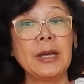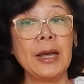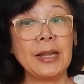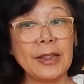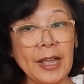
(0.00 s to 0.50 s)

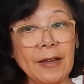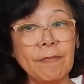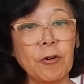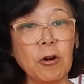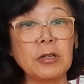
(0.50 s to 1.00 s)
and
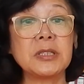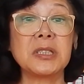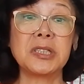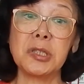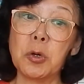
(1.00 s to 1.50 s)
therefore the
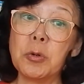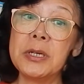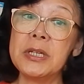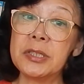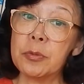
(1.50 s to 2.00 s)
slower
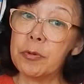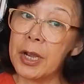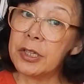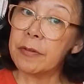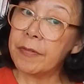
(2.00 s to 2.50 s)
is the
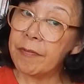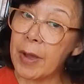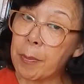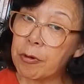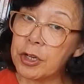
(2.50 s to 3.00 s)
rate of
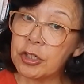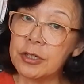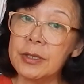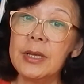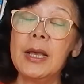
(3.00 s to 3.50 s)

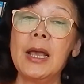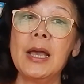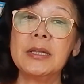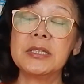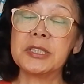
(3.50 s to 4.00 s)
evaporation
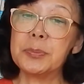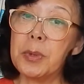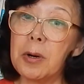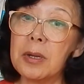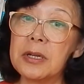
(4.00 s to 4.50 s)
and the
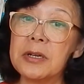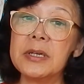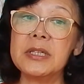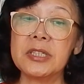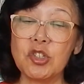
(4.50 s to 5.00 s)
smaller
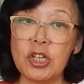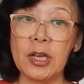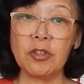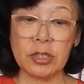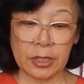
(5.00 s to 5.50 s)
is the
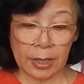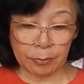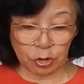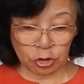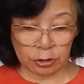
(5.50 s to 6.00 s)
change in
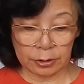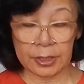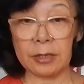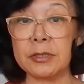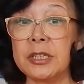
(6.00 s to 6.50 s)
temperature,
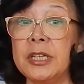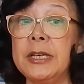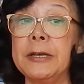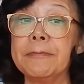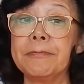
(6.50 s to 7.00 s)
delta T.